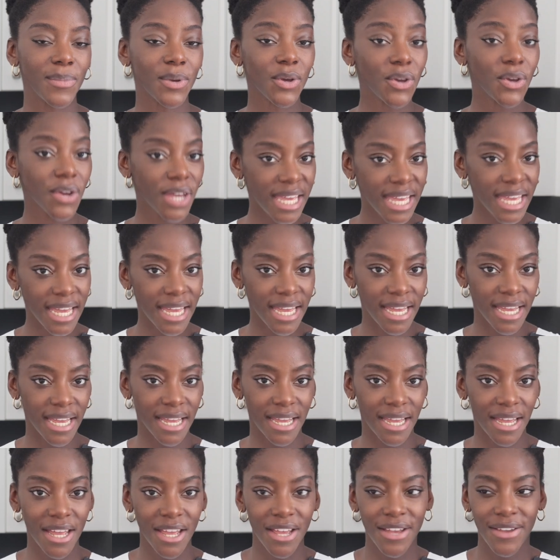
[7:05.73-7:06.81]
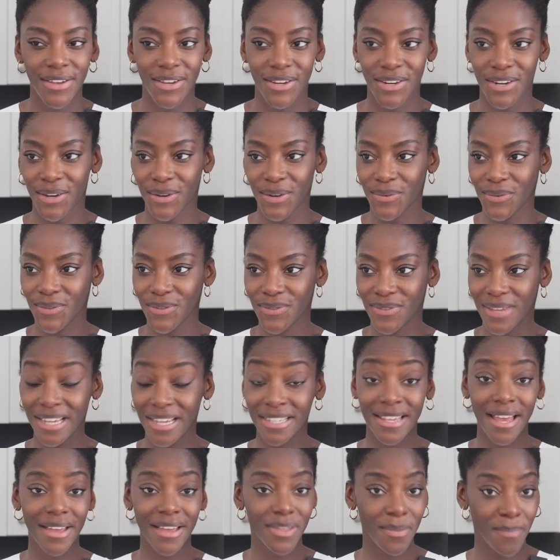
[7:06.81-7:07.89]
cooking, you know,
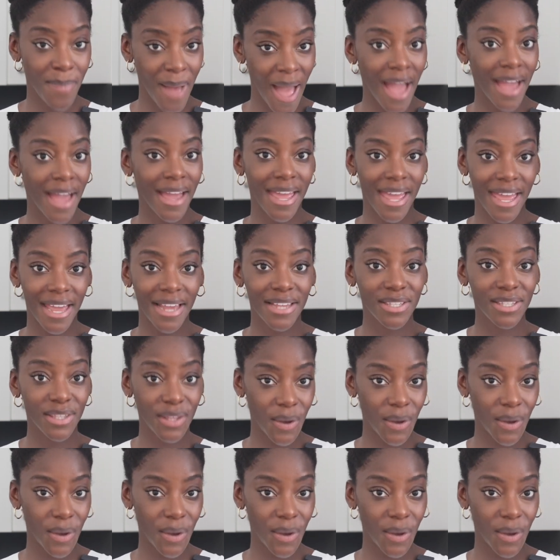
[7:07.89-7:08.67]
things like the pancakes,